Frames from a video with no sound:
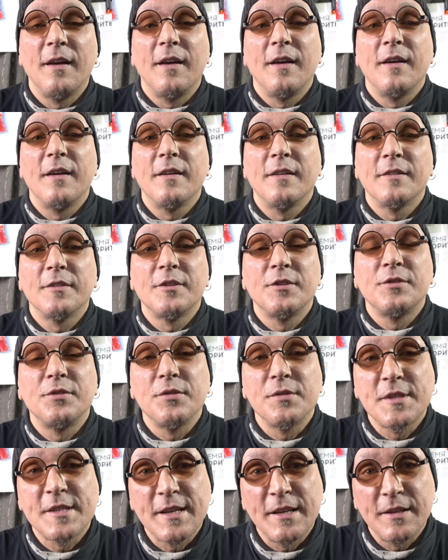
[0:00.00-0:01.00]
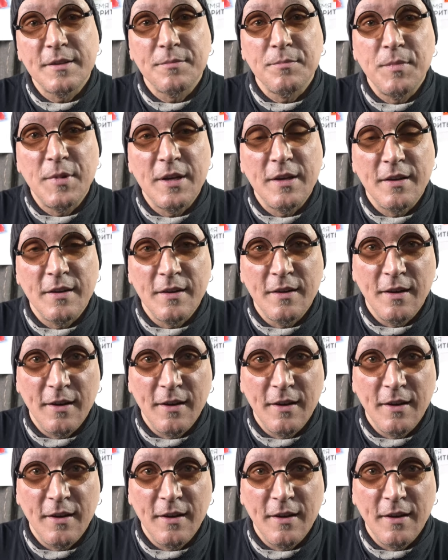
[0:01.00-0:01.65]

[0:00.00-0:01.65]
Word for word: and to send me a